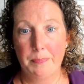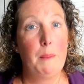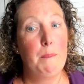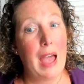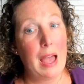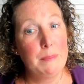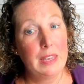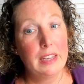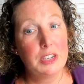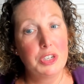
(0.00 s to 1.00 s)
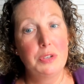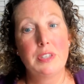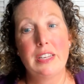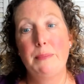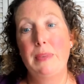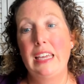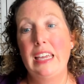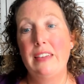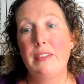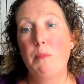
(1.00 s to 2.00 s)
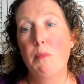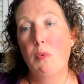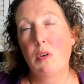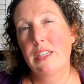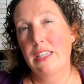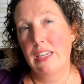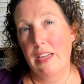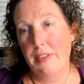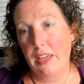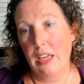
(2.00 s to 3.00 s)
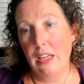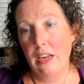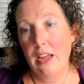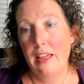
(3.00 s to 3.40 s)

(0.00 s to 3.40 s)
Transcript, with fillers: Mapping issues can be even more significant